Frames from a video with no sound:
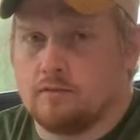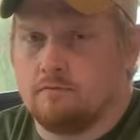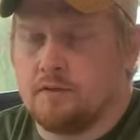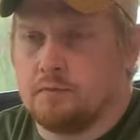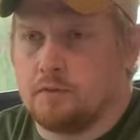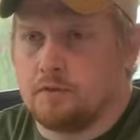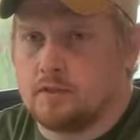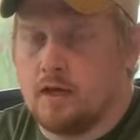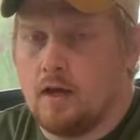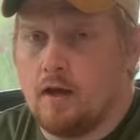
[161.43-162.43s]
and fifth
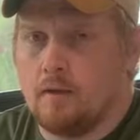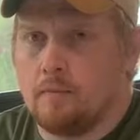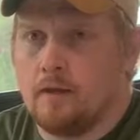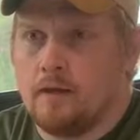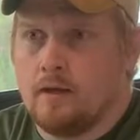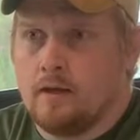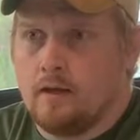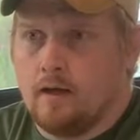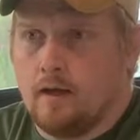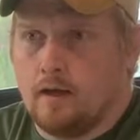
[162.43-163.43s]
wheels come
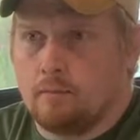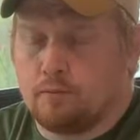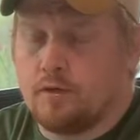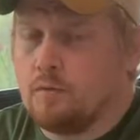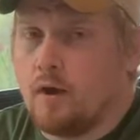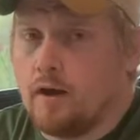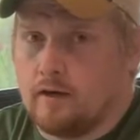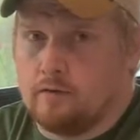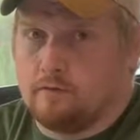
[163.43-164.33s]
pre-wired